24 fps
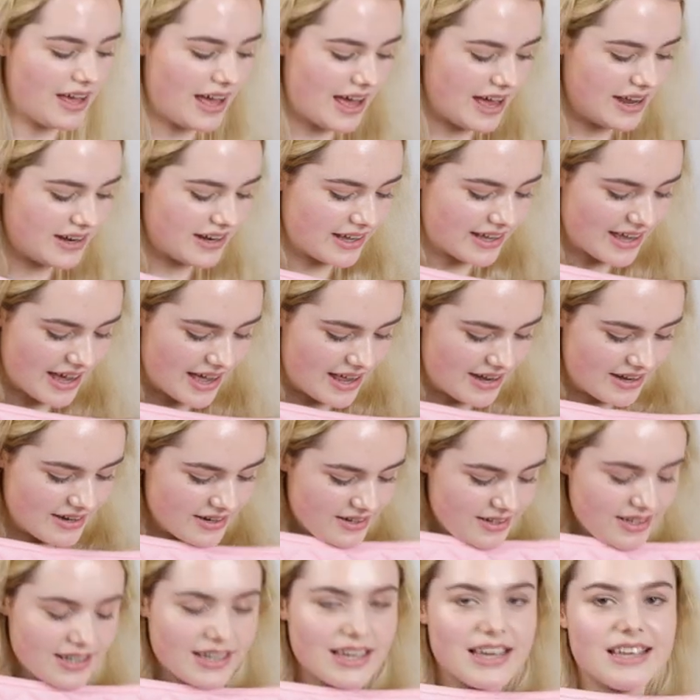and again
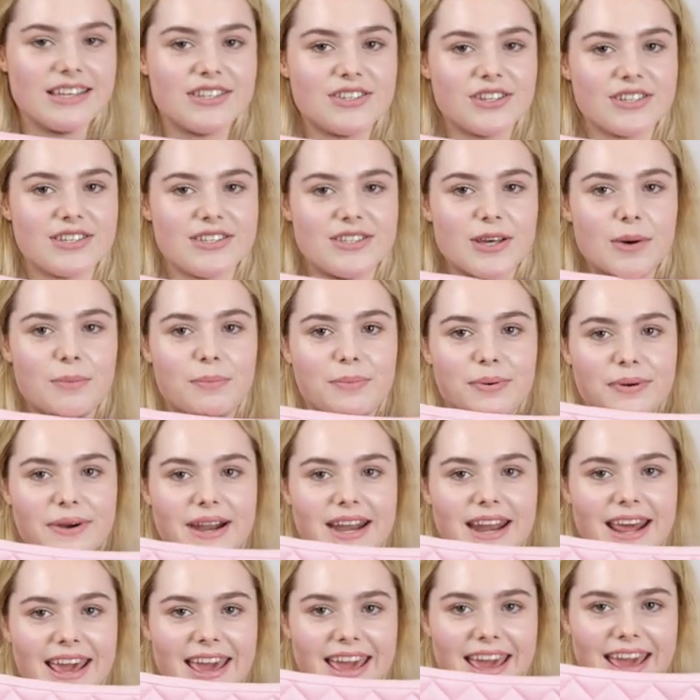it's just so
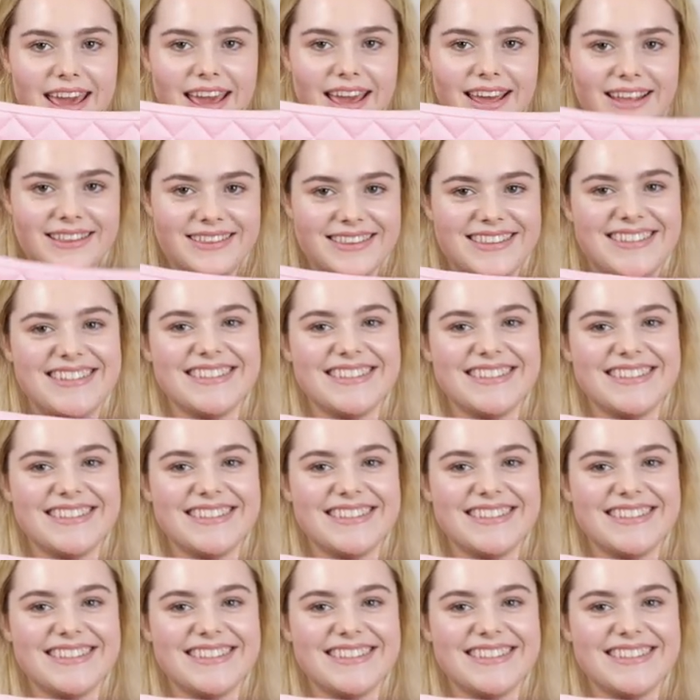pretty.